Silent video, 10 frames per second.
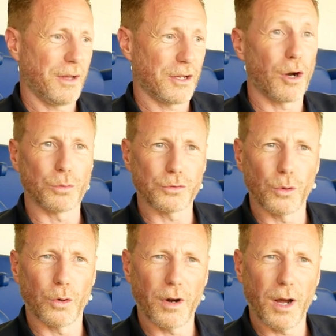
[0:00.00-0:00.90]
a goal
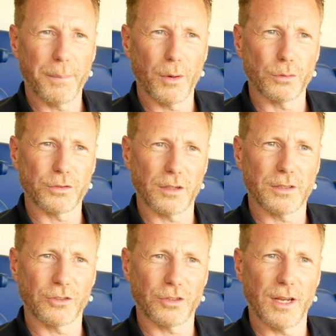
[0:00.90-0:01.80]
scorer, but also
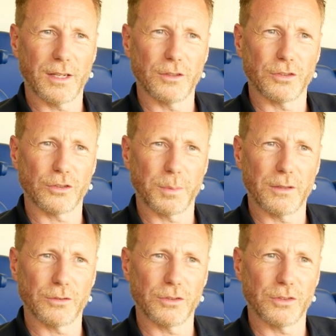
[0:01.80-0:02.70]
can share those
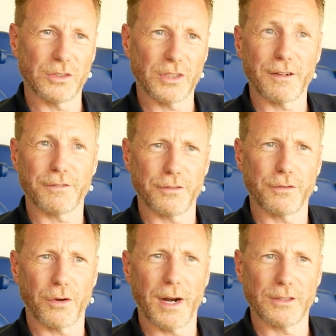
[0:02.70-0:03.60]
experiences that he's had
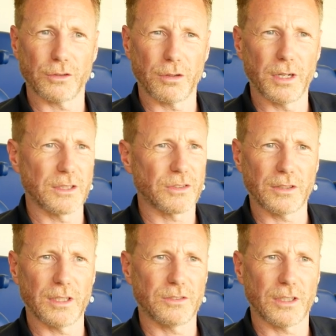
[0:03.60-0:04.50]
throughout his career.
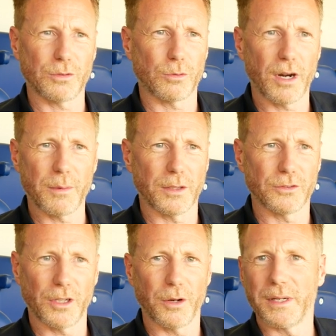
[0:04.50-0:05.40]
And he's had some great
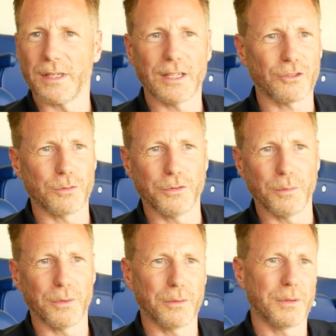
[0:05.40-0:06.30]
ones, you know, international
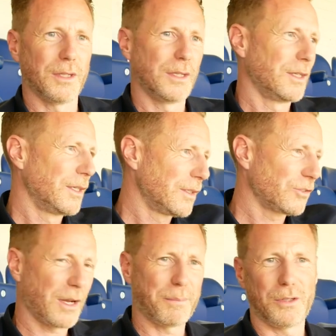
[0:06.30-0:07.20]
football,
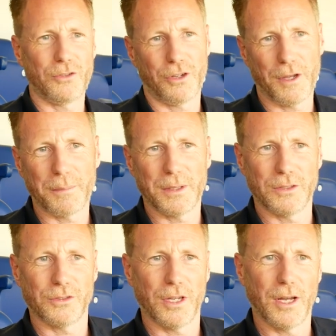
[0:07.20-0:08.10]
championship.
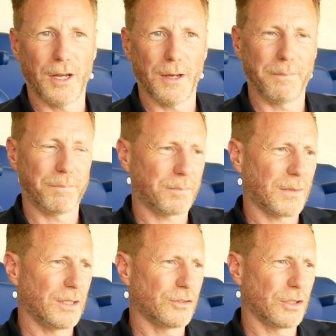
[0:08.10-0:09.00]
He's going
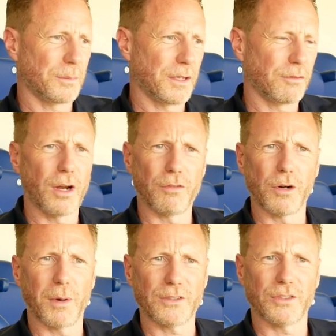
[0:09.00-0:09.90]
to be a
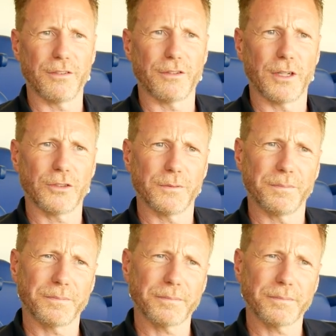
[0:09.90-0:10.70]
real asset for us.